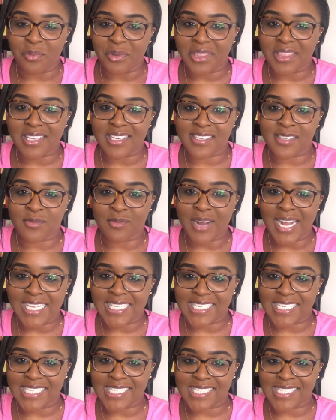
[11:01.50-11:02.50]
with his
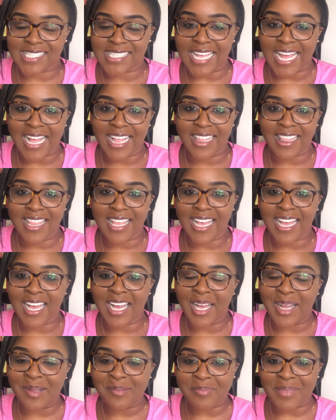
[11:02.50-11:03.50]
writing style
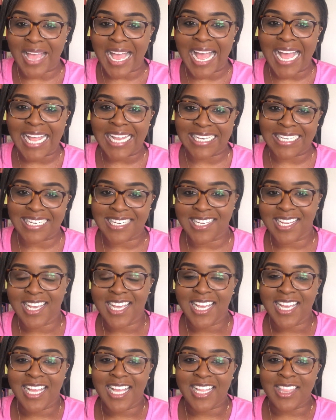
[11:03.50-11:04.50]
um, and
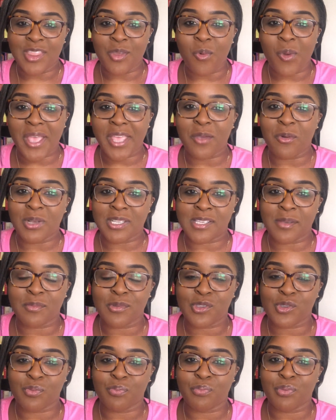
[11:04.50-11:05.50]
the way he was able
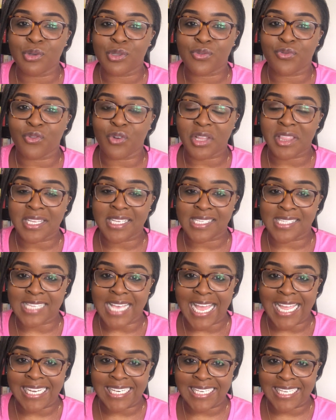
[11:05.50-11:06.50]
to put forth his
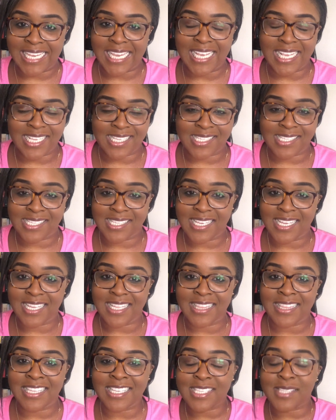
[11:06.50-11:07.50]
ideas.
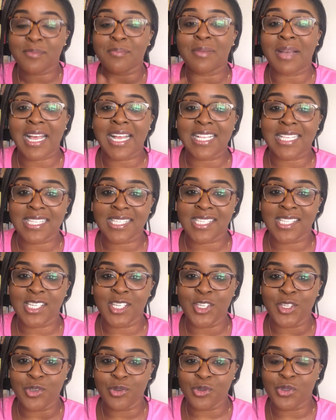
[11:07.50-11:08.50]
This man's
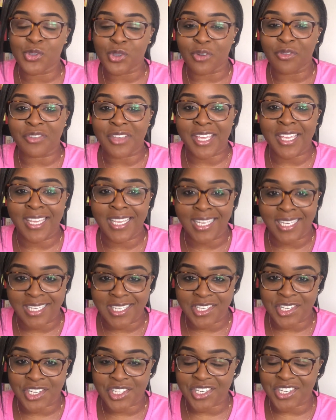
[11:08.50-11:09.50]
use of
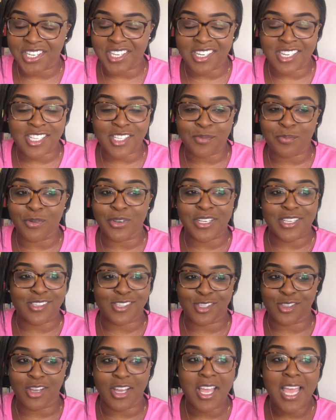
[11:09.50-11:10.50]
English, this book
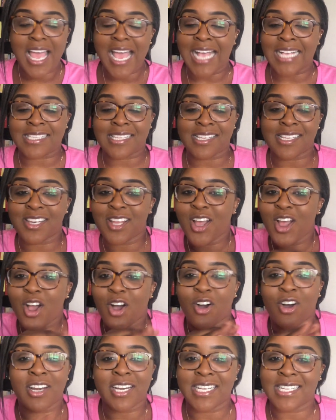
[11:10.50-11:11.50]
is not, as in,
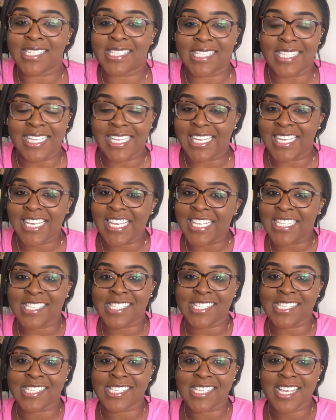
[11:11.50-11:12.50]
honestly, it
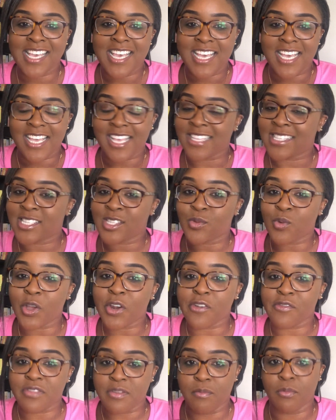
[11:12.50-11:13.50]
is... It is one
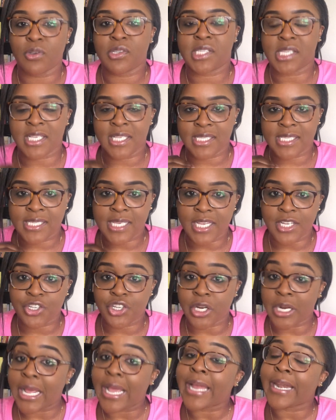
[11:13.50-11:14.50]
of the most
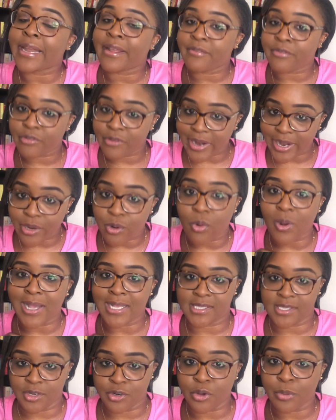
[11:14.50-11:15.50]
intentional, and I've read
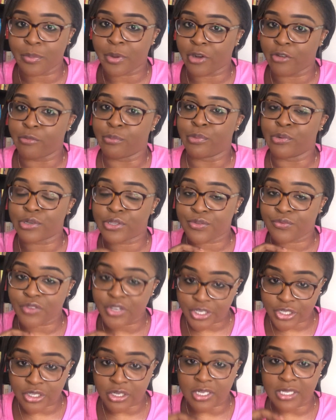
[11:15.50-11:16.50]
quite a number of books,
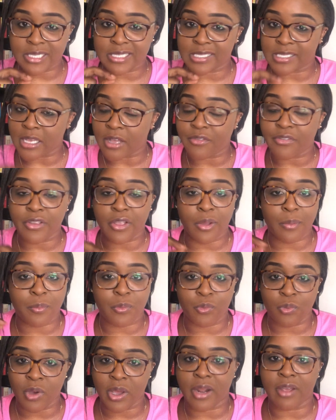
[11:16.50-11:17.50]
fiction, self-help,
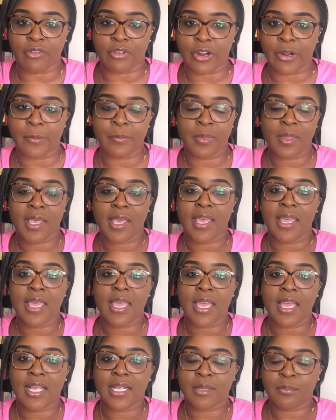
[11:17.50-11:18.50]
whatever.
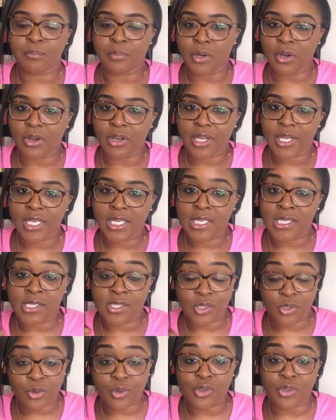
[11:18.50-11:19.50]
But
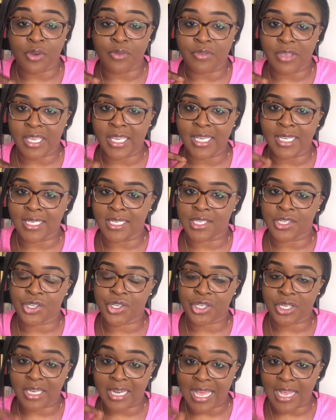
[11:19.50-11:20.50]
his use of
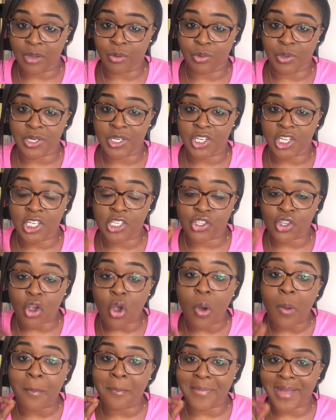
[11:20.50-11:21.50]
English language, his
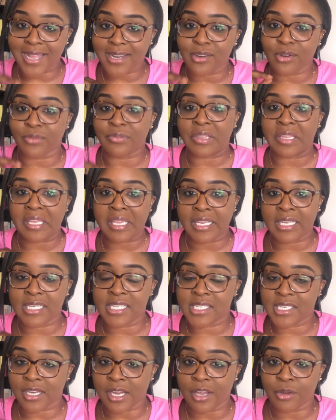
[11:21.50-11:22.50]
command of the
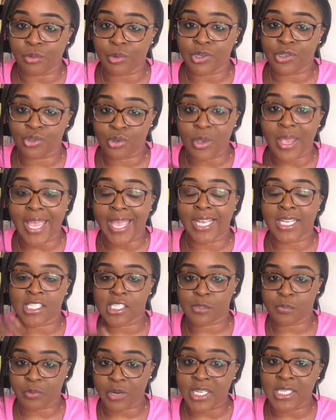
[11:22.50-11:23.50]
English language to
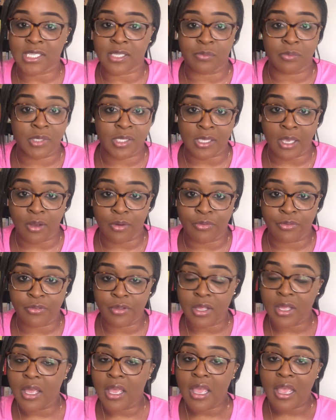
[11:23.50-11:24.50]
express himself
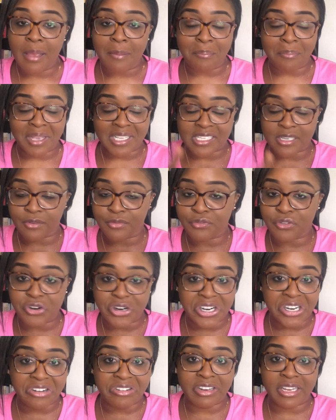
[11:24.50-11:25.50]

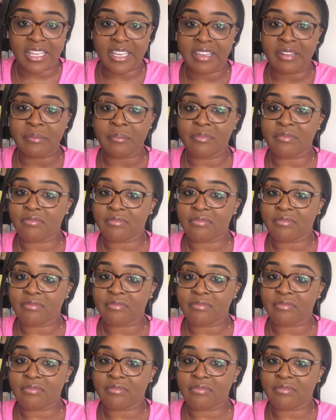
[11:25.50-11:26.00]
metaphorically,